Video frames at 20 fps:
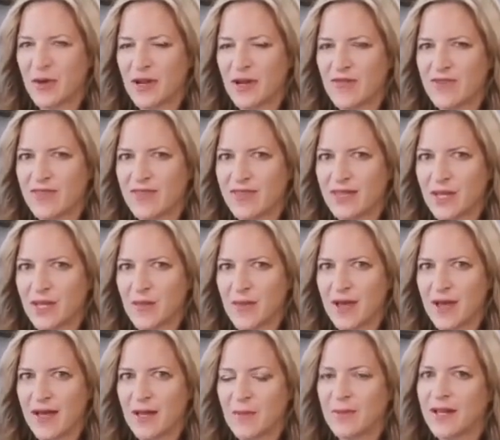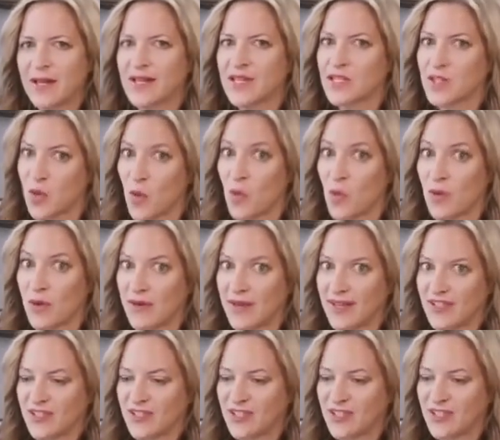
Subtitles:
don't even think about it, because we'll